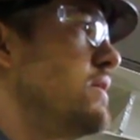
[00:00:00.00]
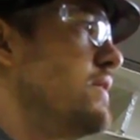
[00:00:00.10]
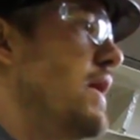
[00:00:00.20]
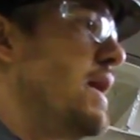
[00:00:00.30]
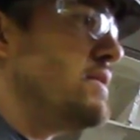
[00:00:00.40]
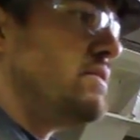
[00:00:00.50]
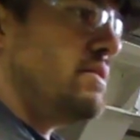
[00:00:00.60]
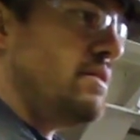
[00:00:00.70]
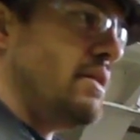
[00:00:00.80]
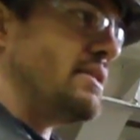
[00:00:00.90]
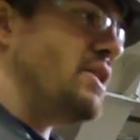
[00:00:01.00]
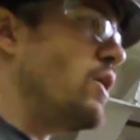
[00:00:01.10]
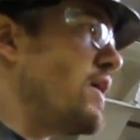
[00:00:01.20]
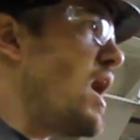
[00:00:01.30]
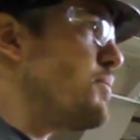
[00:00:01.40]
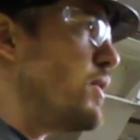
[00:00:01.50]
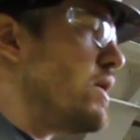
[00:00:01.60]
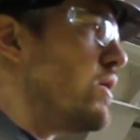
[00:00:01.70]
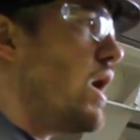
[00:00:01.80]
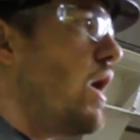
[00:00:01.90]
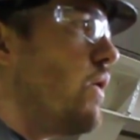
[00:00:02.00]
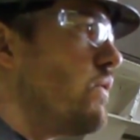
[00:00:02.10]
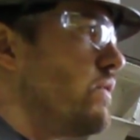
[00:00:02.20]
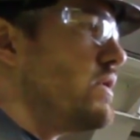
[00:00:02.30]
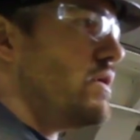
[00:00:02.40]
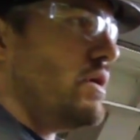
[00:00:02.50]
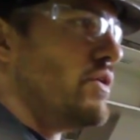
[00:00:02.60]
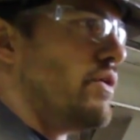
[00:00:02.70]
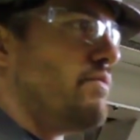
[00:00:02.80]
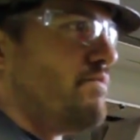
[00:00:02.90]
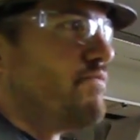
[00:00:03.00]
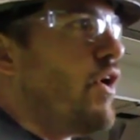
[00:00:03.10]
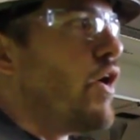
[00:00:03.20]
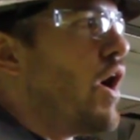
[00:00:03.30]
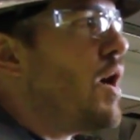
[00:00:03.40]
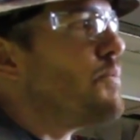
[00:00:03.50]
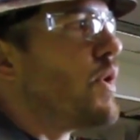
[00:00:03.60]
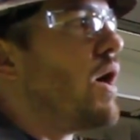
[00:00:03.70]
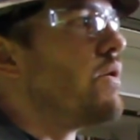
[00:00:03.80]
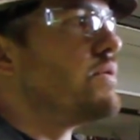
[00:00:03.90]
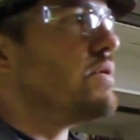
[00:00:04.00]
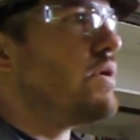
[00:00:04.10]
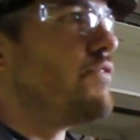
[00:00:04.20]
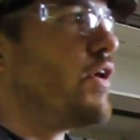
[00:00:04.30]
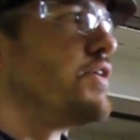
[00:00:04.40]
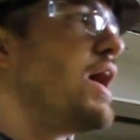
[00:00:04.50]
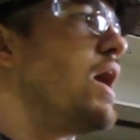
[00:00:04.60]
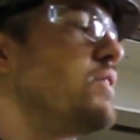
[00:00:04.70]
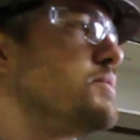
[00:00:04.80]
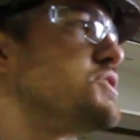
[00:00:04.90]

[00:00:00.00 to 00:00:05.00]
that tell the operator how either far up or how far down.